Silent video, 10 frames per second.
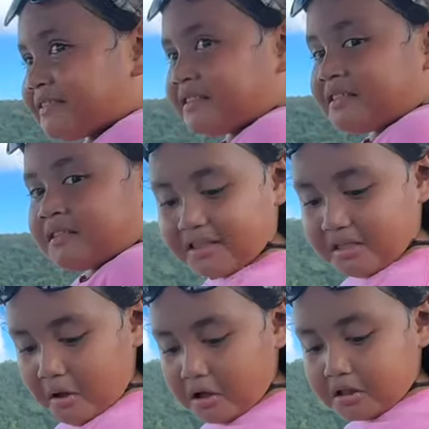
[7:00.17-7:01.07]
three?
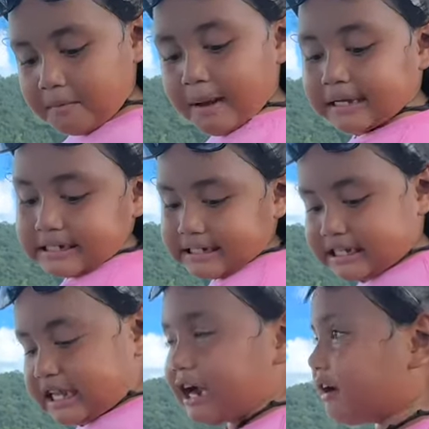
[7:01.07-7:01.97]
Only my
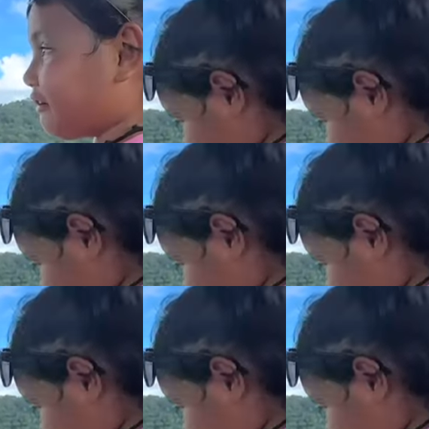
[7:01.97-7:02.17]
sister.